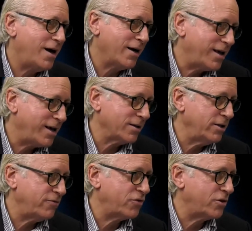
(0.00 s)
I can't
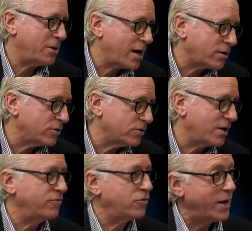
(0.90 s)
lift the bottles,
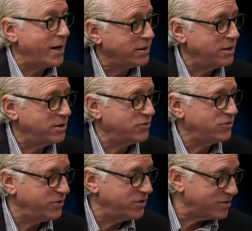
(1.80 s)
I have grandkids
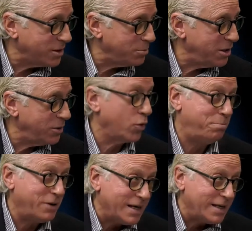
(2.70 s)
visiting me, we're
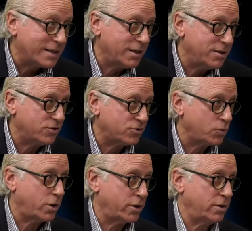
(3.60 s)
bathing in this water.